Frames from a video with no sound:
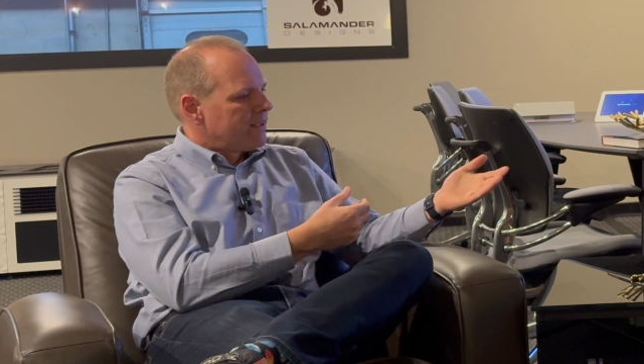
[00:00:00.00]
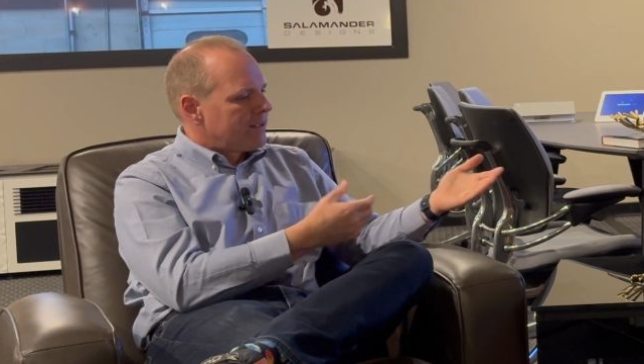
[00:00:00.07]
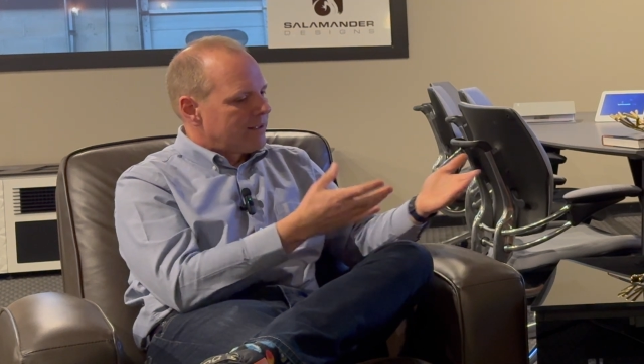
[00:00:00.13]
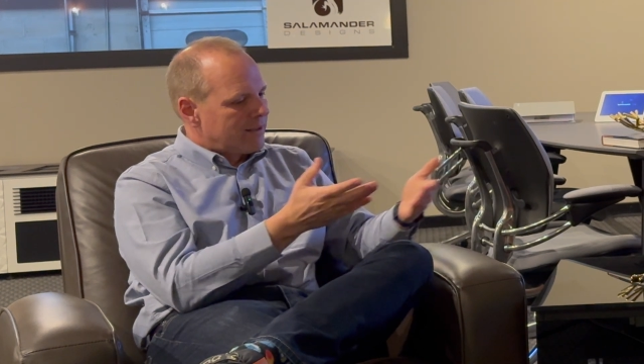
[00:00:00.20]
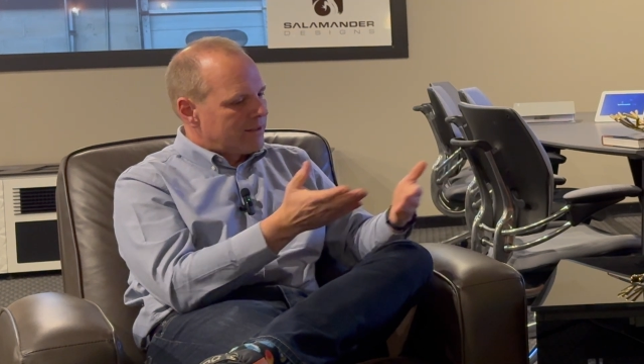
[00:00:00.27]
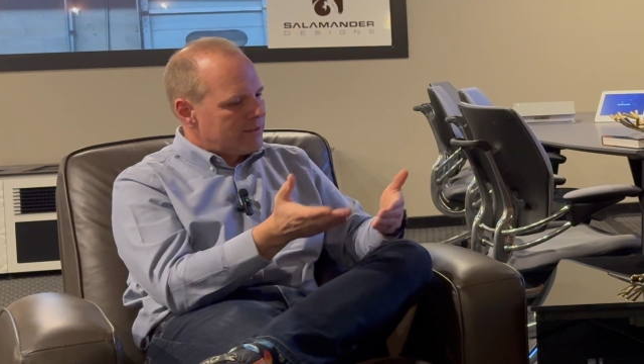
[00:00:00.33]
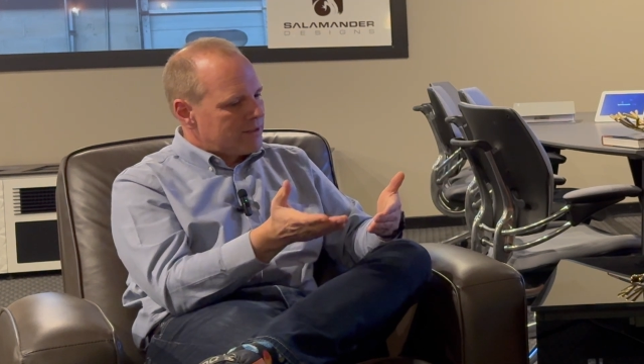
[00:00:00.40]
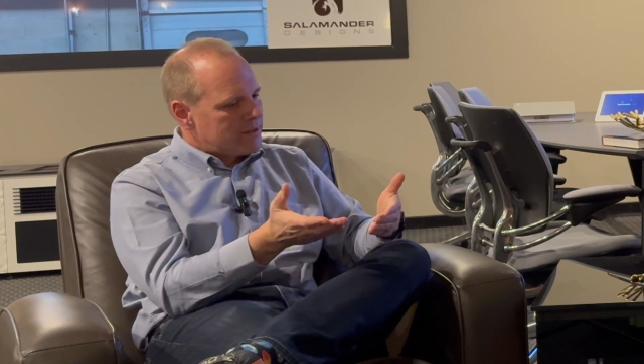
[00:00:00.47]

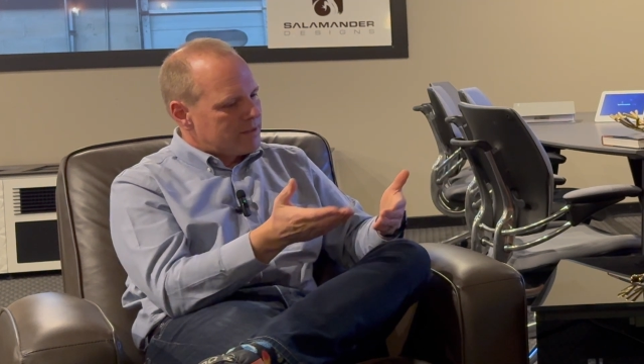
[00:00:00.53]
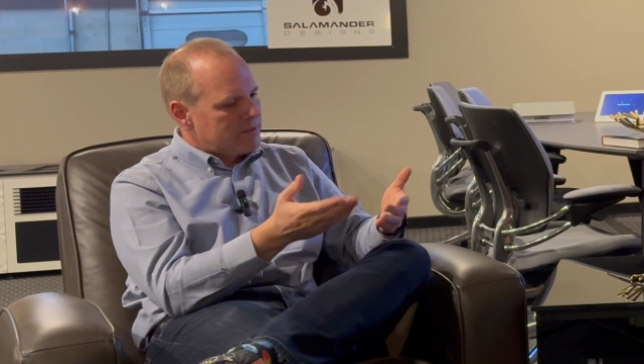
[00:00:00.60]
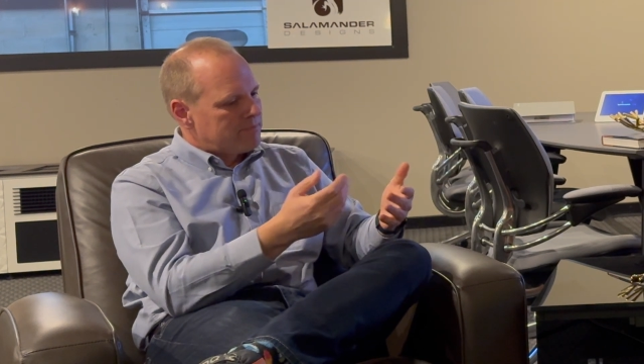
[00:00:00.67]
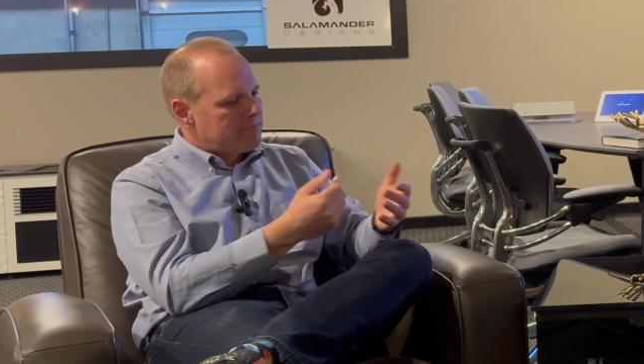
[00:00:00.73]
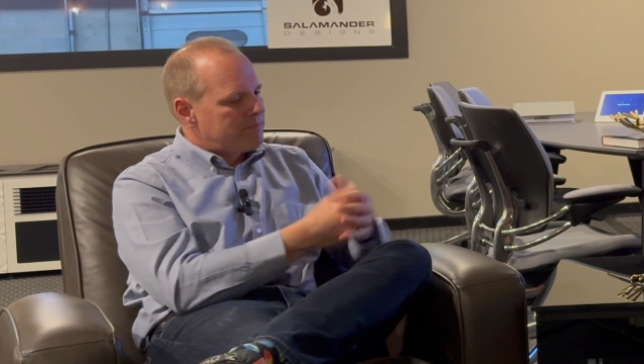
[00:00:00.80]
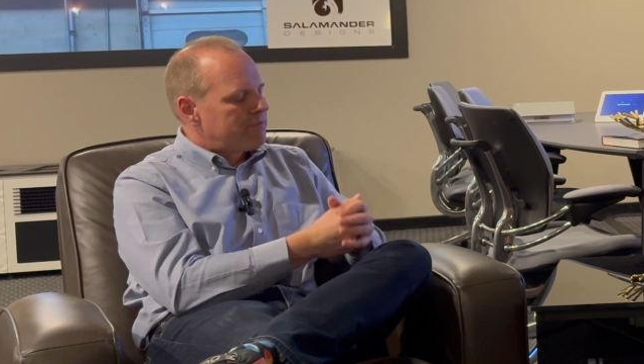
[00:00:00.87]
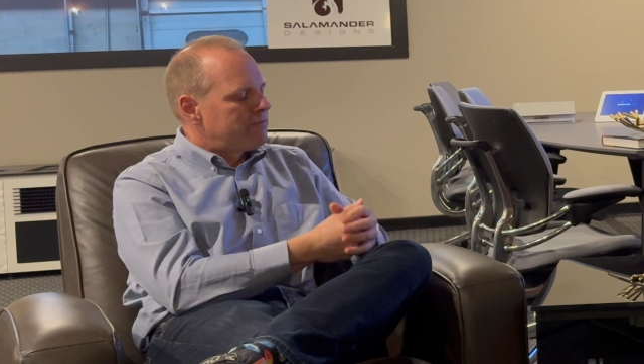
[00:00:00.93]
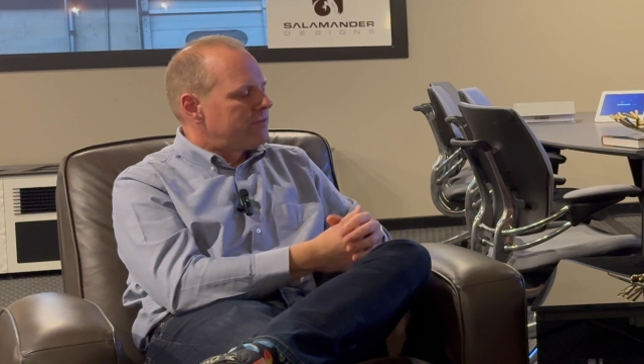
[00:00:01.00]
This
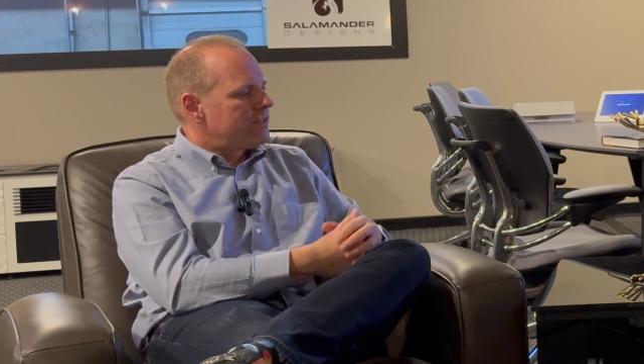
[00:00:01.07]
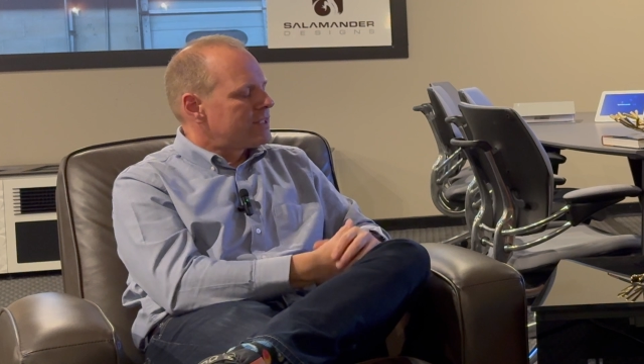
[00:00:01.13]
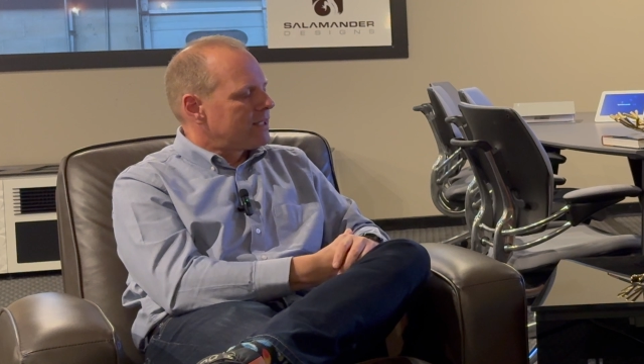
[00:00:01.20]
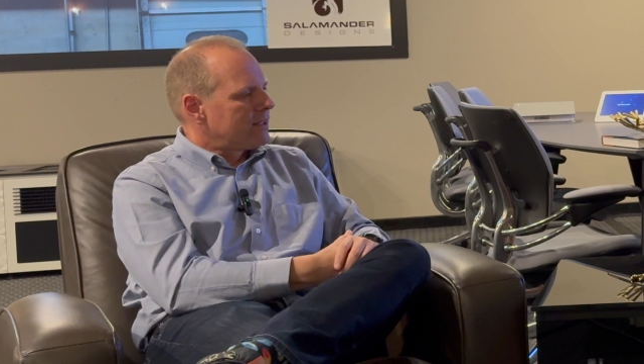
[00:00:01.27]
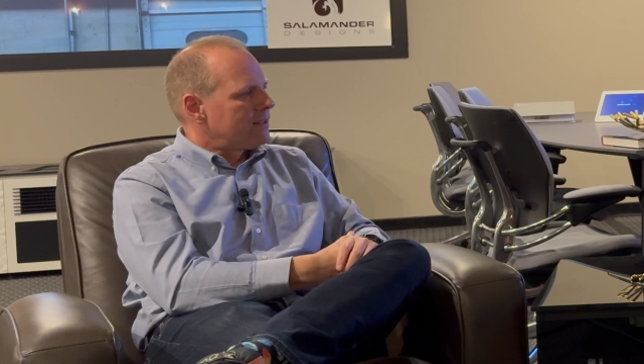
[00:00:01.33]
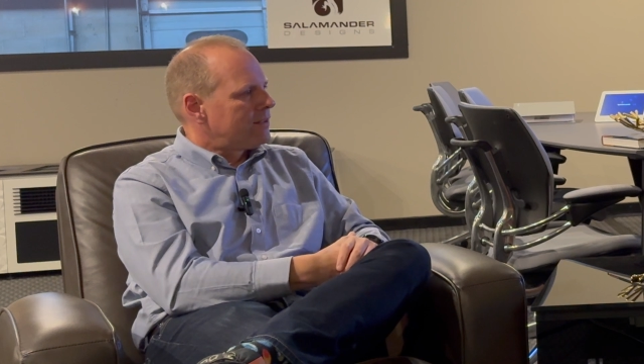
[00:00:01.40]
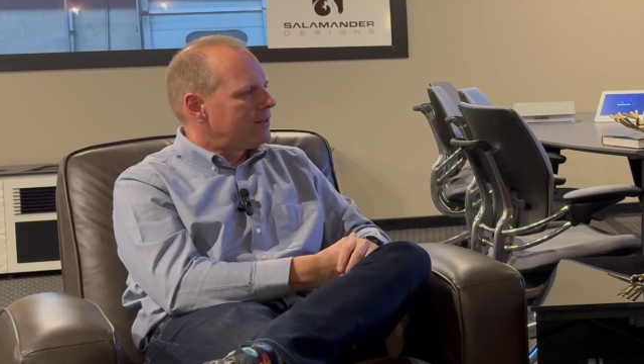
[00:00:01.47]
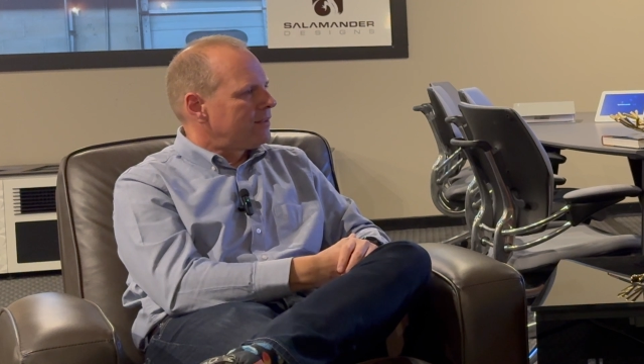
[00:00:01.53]

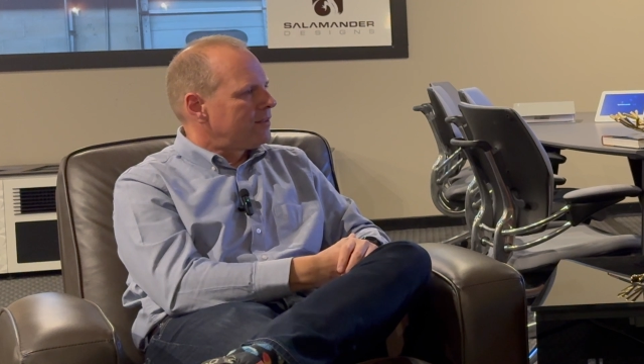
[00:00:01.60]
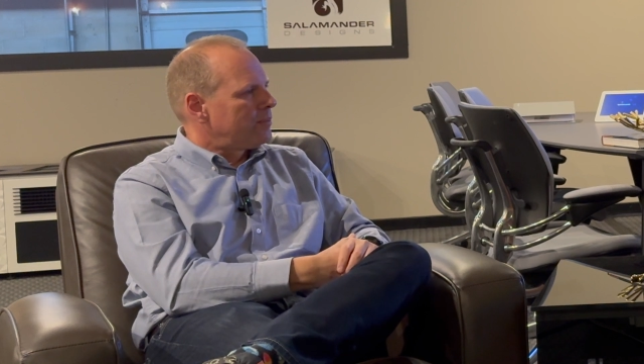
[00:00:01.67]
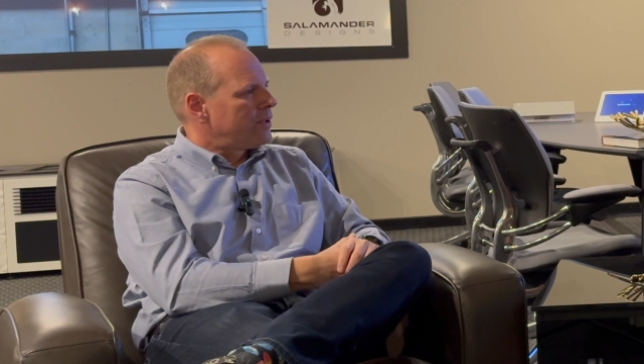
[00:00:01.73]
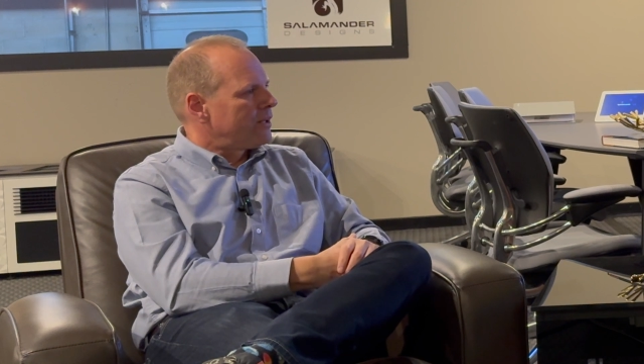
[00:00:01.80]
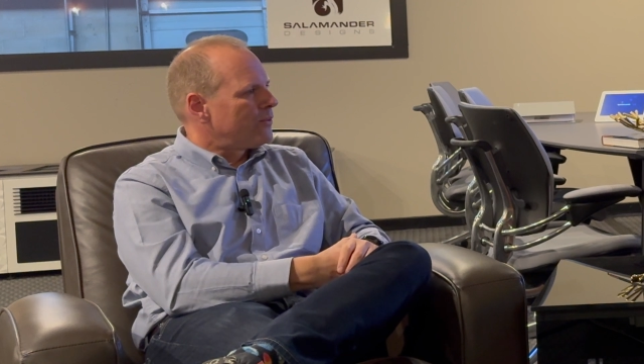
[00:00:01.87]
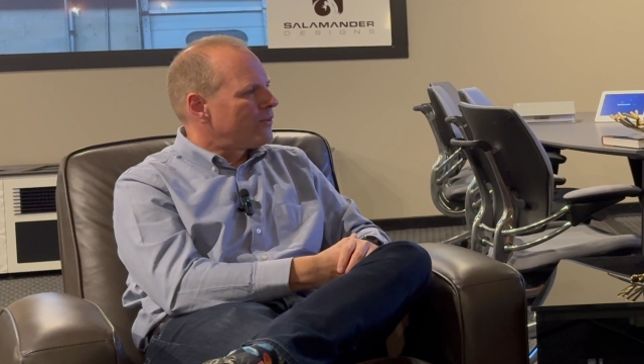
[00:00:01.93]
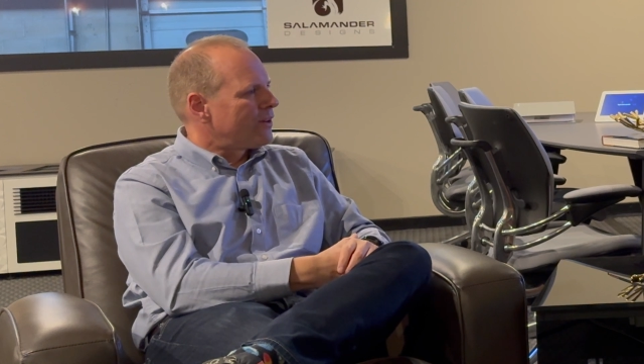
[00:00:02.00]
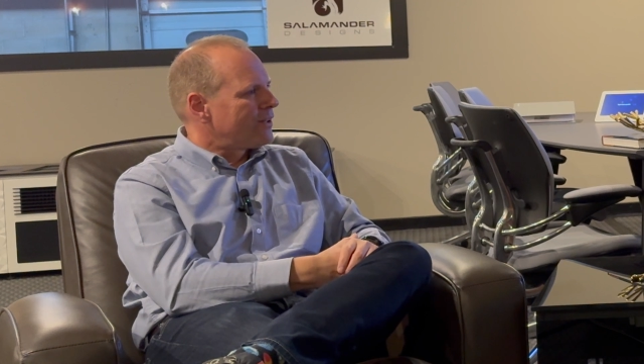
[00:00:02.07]
facility,
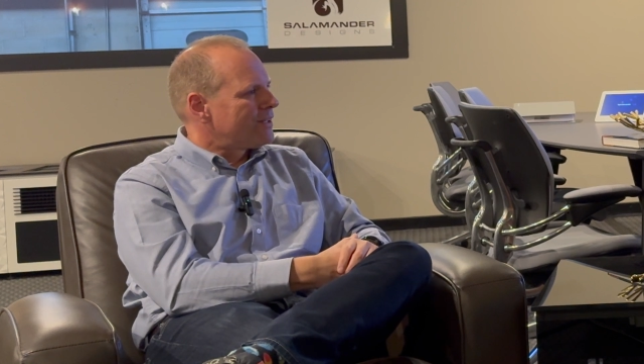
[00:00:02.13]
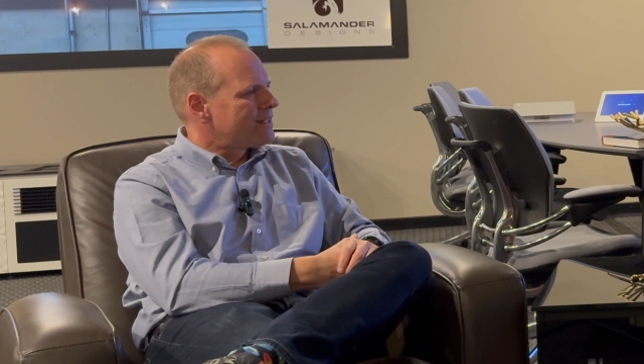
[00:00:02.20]
Pen 1,